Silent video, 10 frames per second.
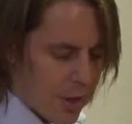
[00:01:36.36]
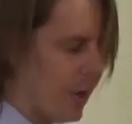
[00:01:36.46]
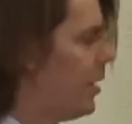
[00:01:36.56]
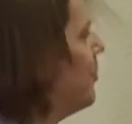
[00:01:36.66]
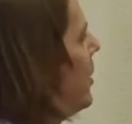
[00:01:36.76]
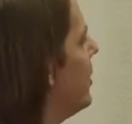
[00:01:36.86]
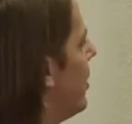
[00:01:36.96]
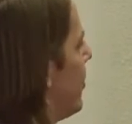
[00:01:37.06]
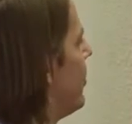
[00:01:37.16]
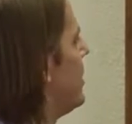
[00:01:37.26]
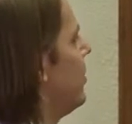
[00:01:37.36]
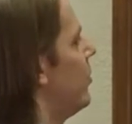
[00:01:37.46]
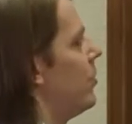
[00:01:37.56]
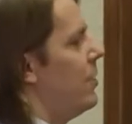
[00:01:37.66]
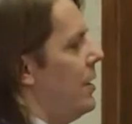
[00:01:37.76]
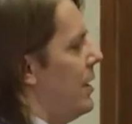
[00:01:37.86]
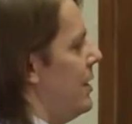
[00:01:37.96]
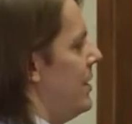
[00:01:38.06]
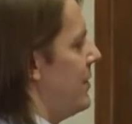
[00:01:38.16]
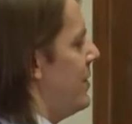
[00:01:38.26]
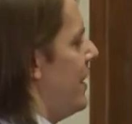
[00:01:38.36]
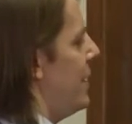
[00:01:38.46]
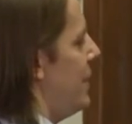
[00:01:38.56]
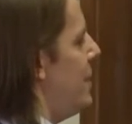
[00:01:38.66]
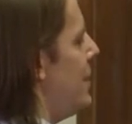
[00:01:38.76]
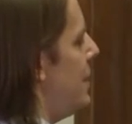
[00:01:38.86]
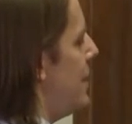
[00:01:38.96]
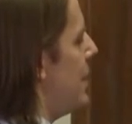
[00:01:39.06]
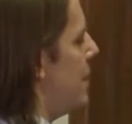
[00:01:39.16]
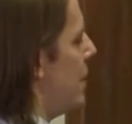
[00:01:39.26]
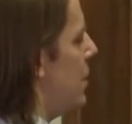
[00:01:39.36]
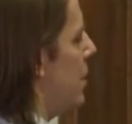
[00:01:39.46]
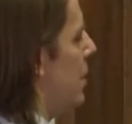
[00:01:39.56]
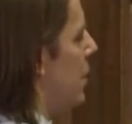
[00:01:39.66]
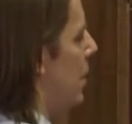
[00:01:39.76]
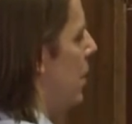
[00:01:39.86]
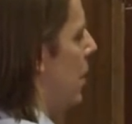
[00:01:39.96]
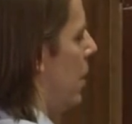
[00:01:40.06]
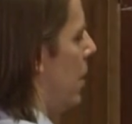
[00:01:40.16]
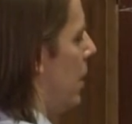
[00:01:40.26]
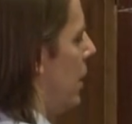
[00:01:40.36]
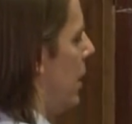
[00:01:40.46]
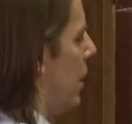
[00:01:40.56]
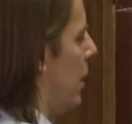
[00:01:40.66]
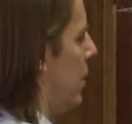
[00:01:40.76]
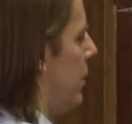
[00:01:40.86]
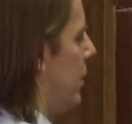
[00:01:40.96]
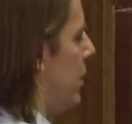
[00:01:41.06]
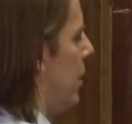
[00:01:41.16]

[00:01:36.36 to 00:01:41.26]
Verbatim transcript: Another thing you learn is that E and